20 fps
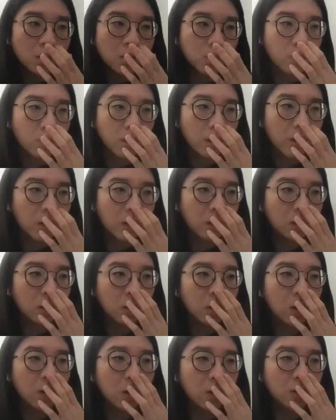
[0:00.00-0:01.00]
So
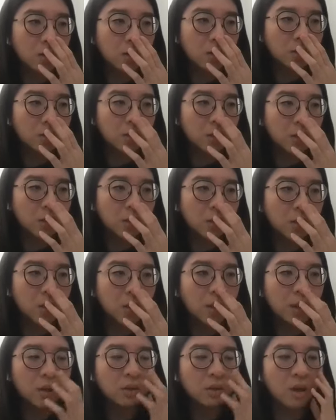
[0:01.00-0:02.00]
like honestly,
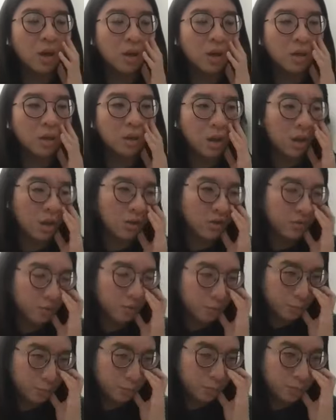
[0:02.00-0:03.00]
like not a lot
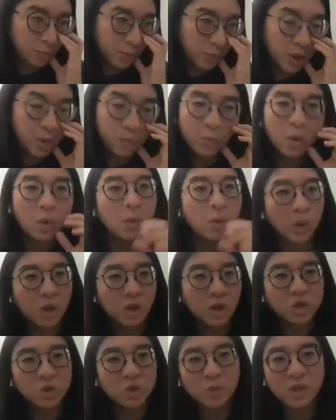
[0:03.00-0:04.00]
of people
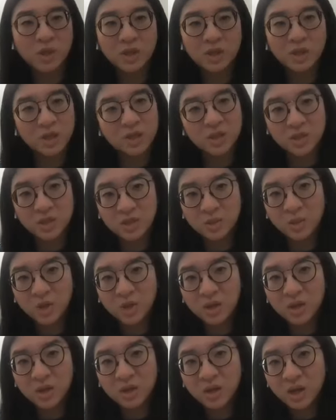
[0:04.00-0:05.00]
want to be in
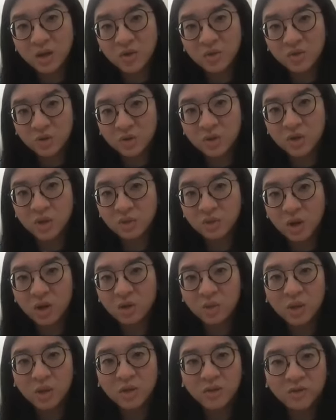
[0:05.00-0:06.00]
academia after they
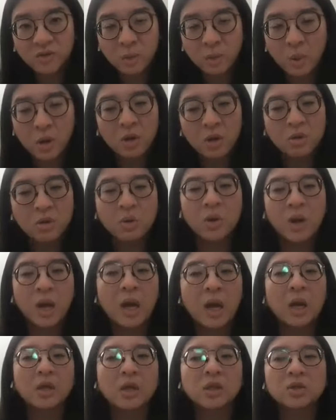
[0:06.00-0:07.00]
graduated from ortho,
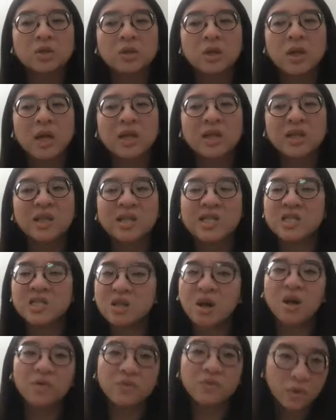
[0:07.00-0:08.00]
actually, at
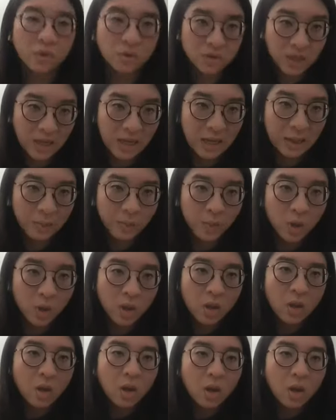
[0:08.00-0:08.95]
least not full time.